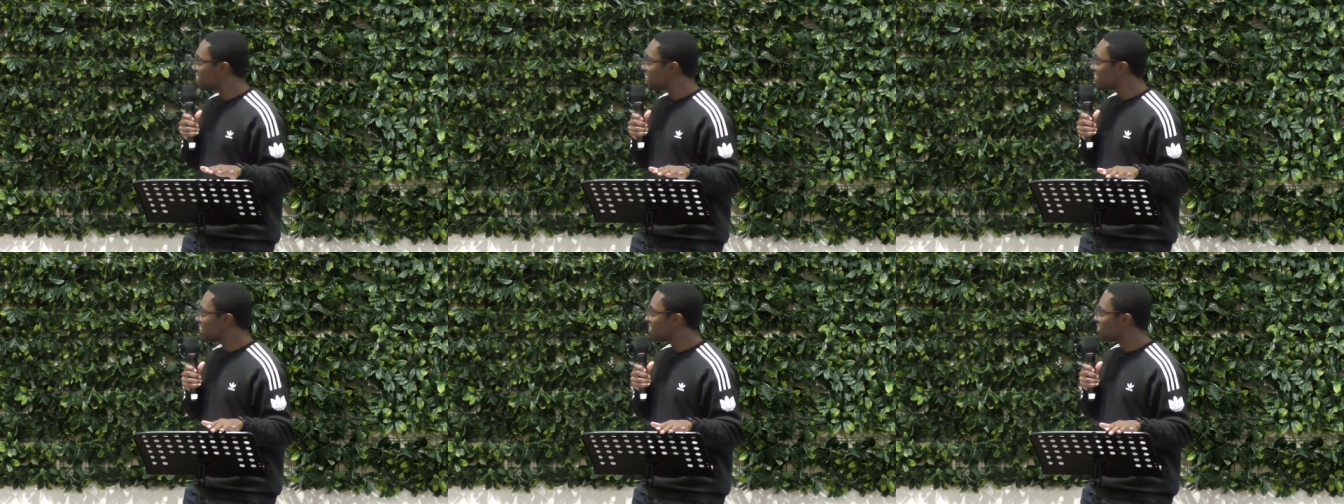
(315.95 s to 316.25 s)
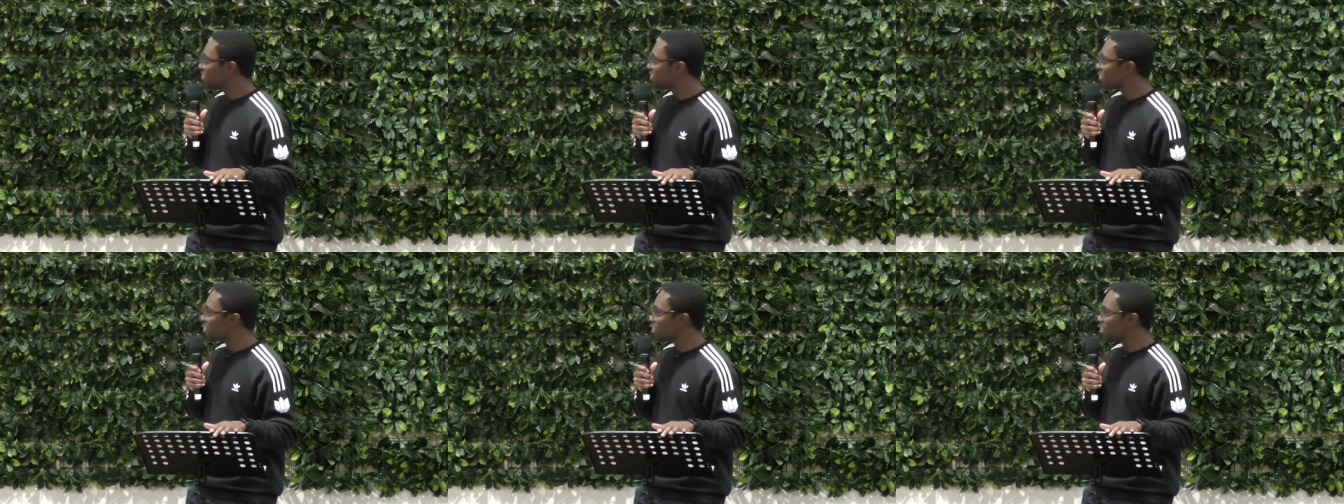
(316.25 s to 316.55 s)
I
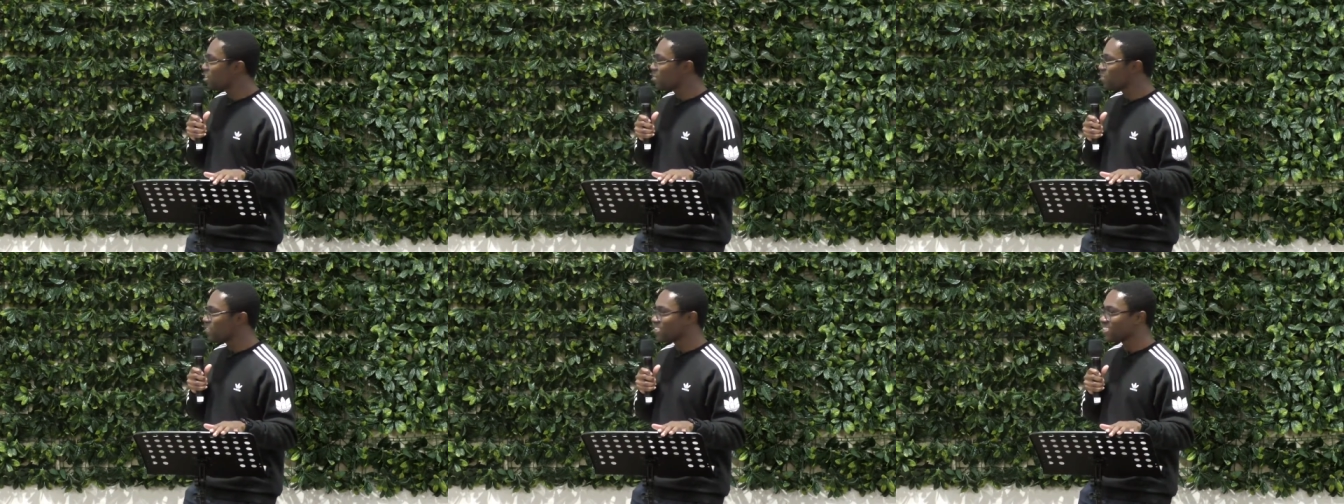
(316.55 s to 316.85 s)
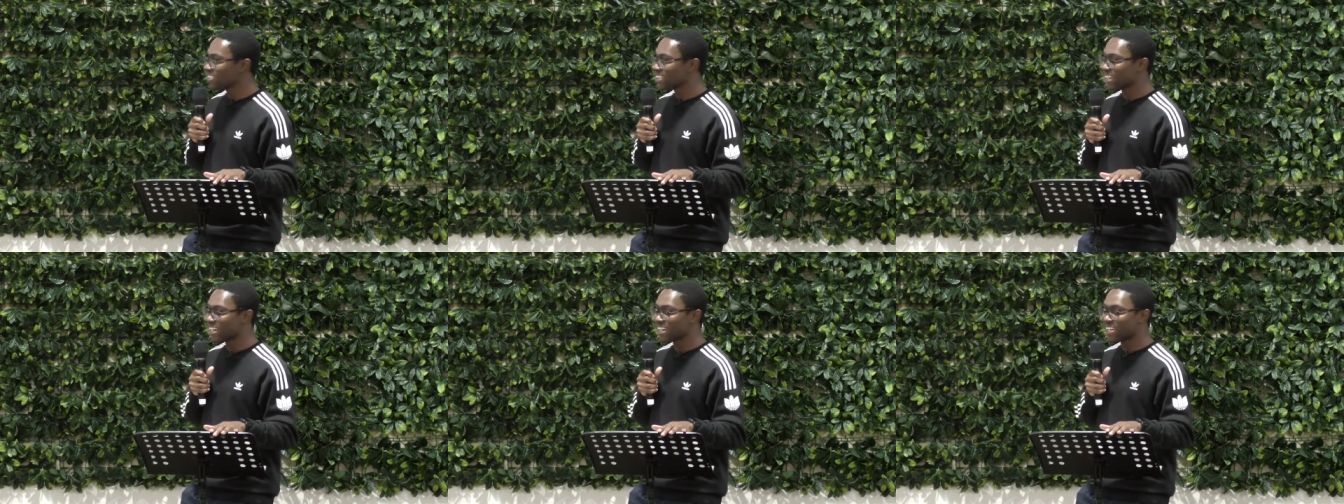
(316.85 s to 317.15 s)
was hoping
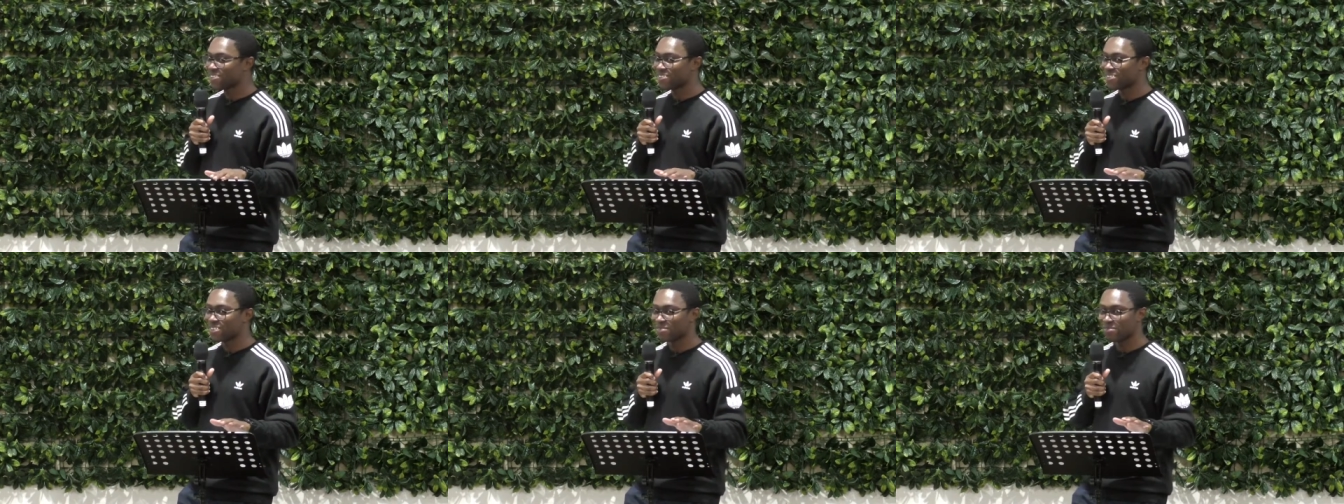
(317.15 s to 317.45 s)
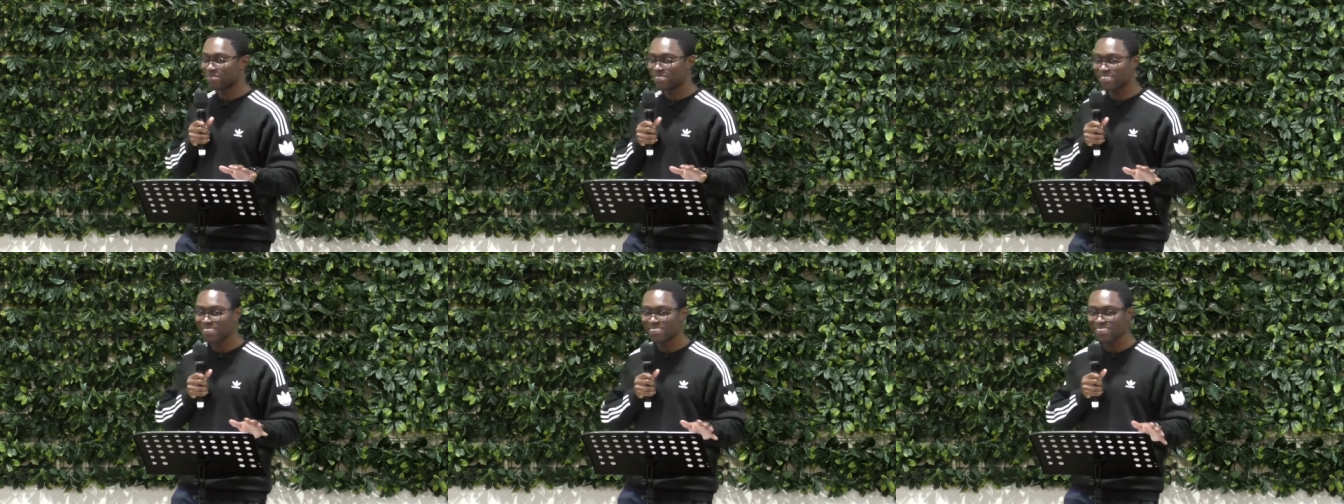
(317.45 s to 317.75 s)
to have
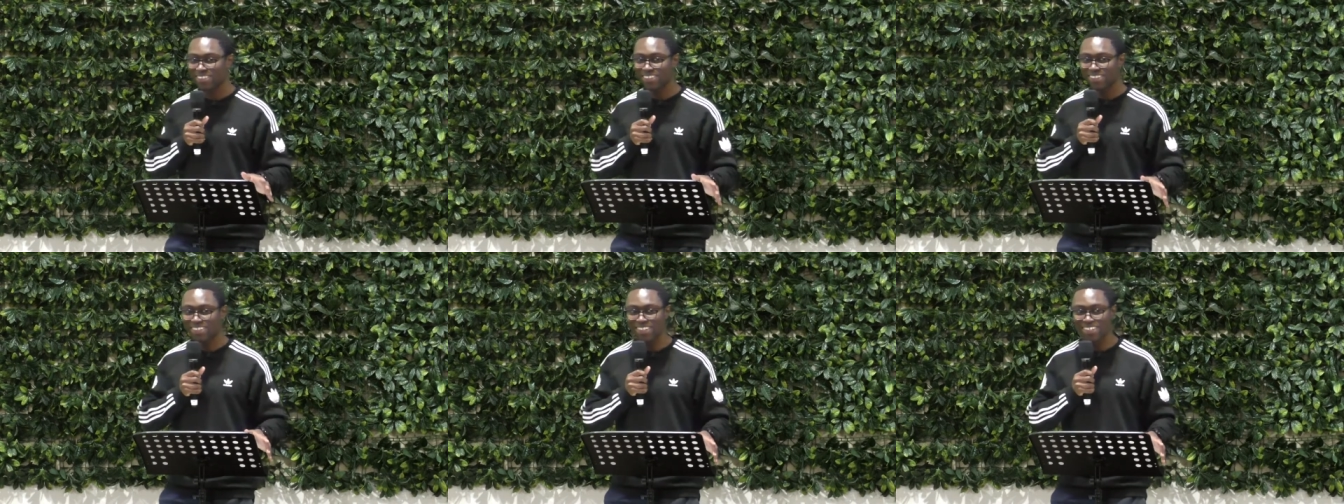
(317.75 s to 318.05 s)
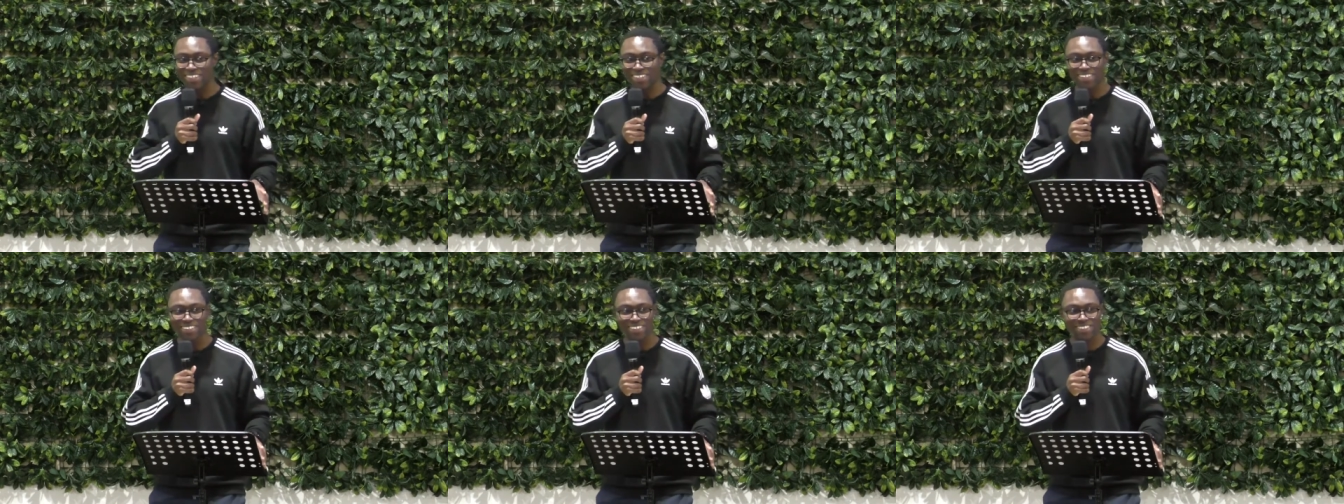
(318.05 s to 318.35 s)
some
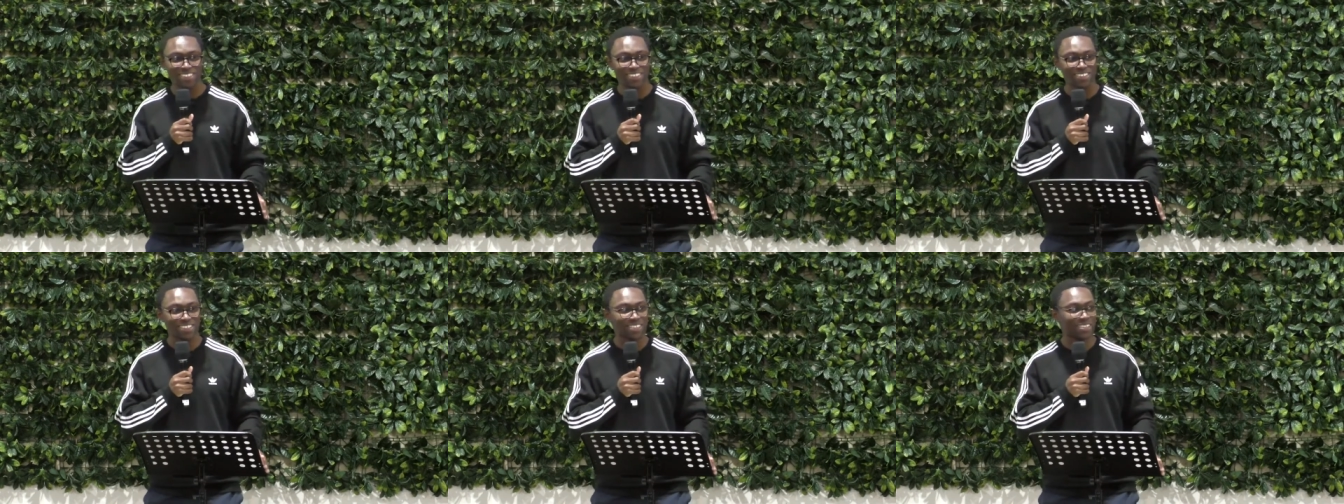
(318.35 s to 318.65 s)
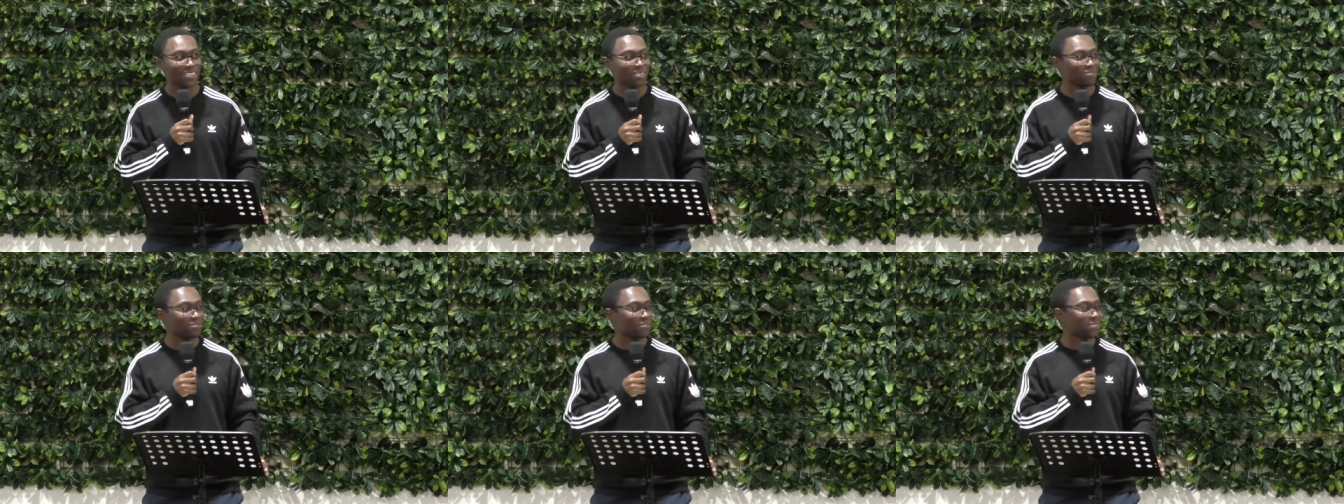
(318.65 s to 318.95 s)
slides
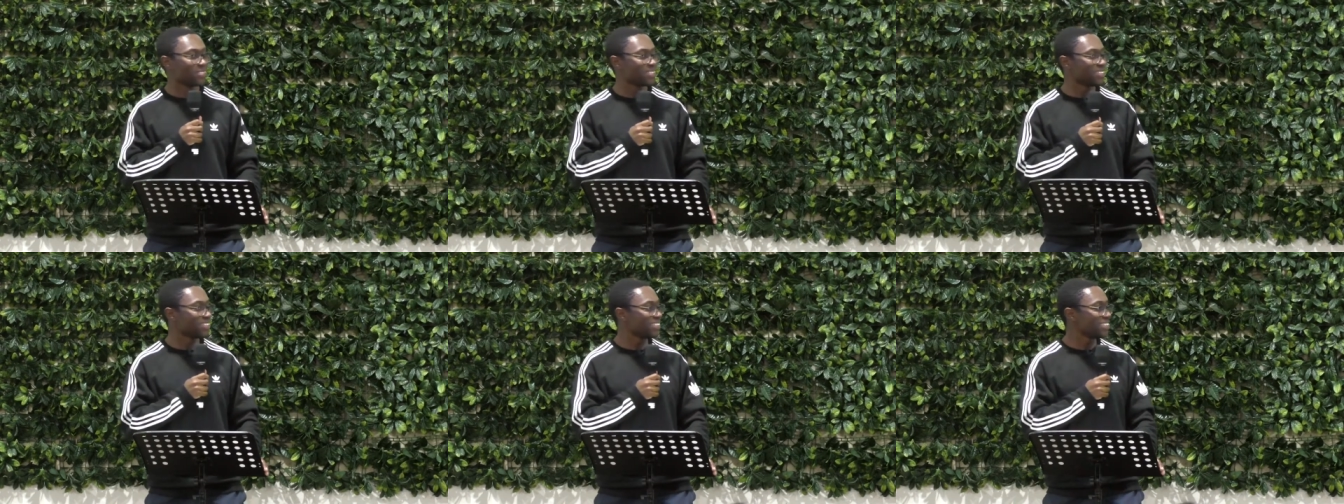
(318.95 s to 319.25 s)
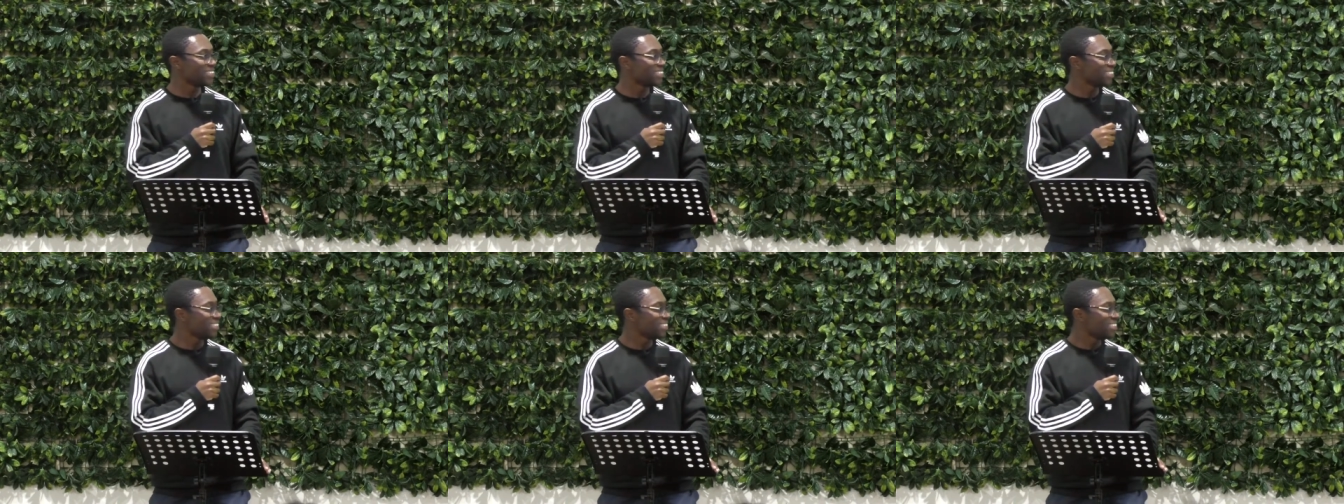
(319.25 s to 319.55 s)
up.
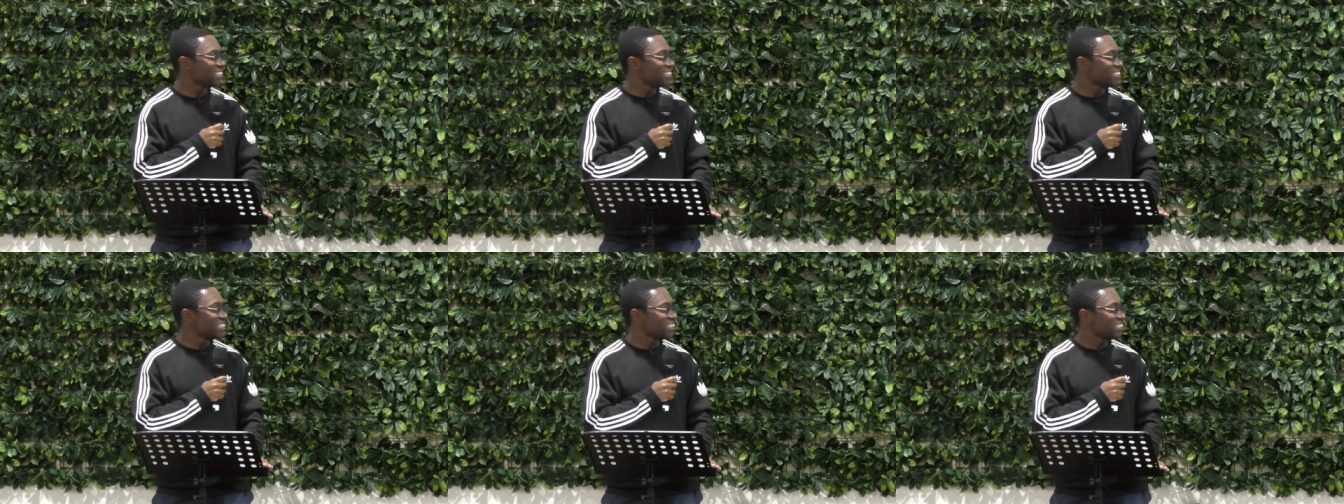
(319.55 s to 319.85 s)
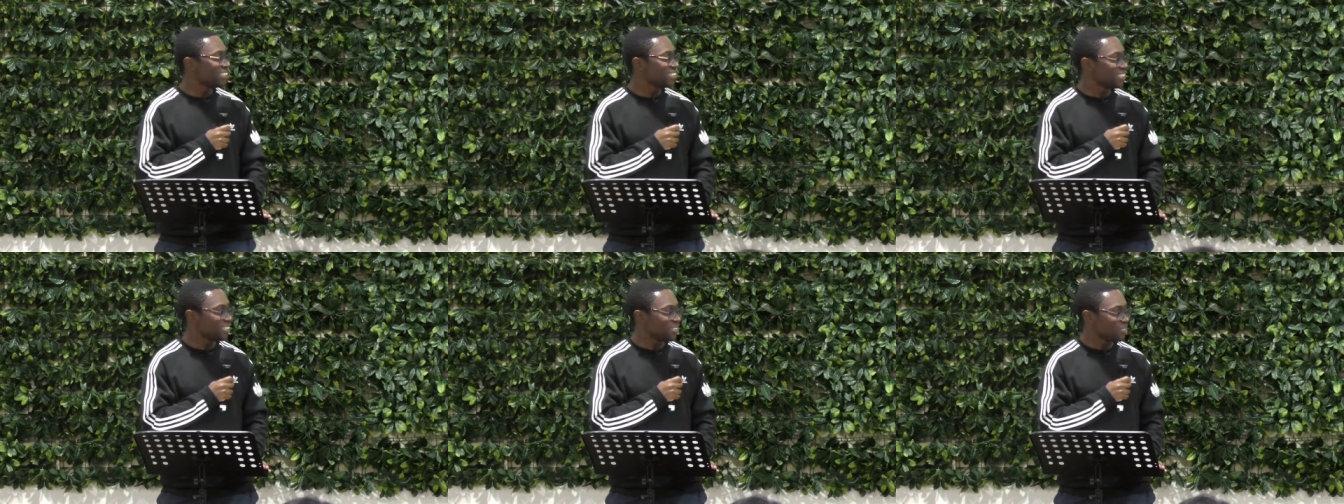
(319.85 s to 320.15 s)

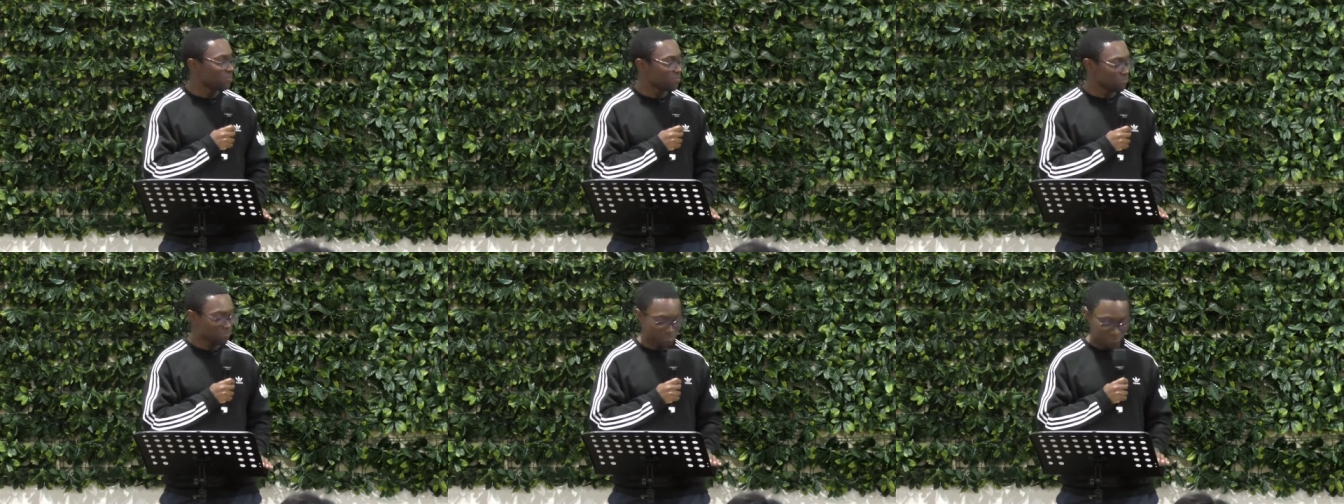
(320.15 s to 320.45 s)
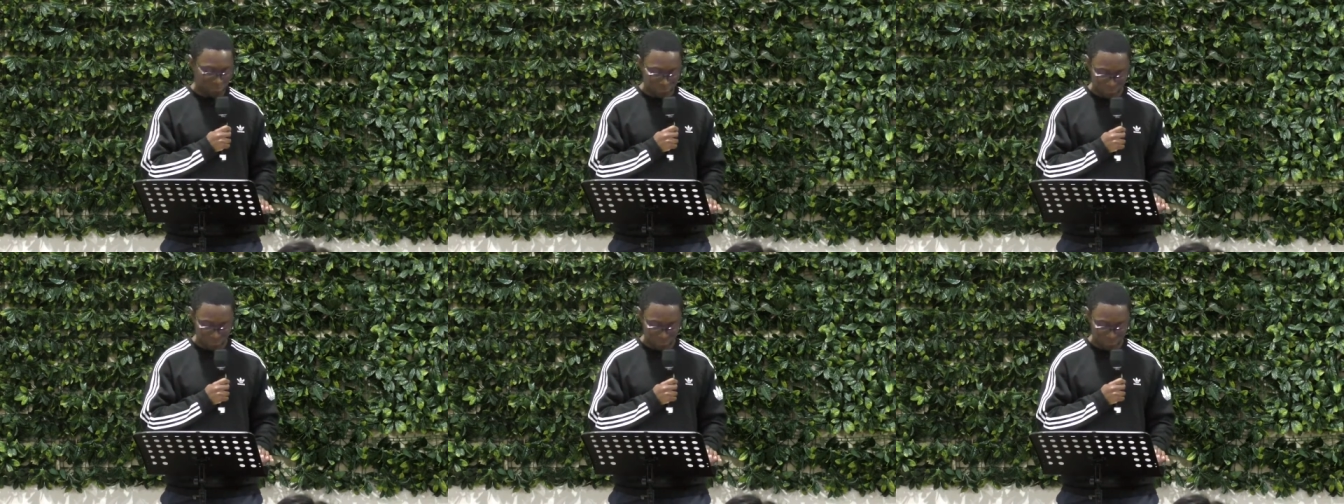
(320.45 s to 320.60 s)
Um,